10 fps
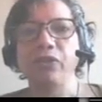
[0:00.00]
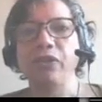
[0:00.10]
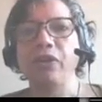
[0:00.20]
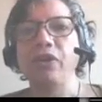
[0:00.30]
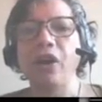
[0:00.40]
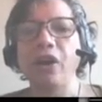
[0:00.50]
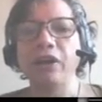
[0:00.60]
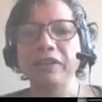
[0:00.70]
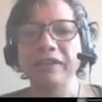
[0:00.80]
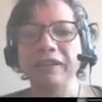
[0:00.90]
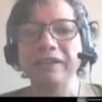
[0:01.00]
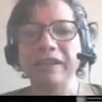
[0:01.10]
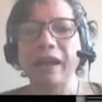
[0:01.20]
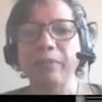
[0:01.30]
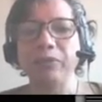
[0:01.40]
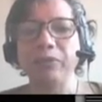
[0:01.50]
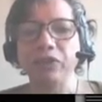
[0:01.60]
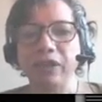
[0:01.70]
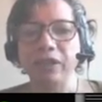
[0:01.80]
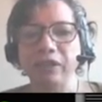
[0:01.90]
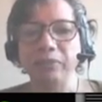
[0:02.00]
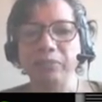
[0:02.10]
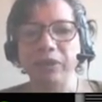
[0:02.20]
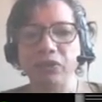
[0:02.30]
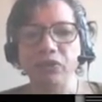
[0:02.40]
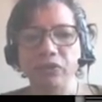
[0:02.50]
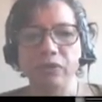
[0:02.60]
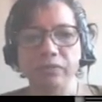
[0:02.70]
There are 6 apples in the picture.